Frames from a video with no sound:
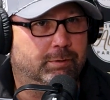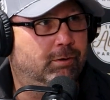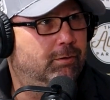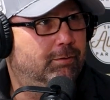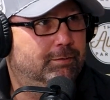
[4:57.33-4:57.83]

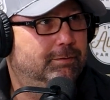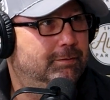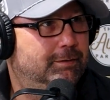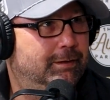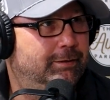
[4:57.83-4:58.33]
built.
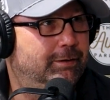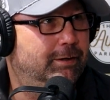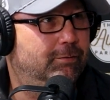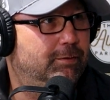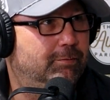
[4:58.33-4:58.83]
And,
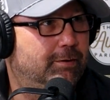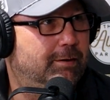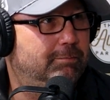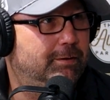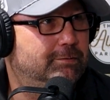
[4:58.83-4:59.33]
we were
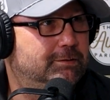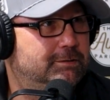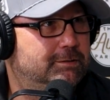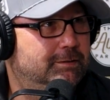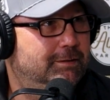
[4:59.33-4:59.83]
up there
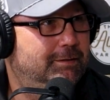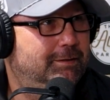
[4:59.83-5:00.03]
just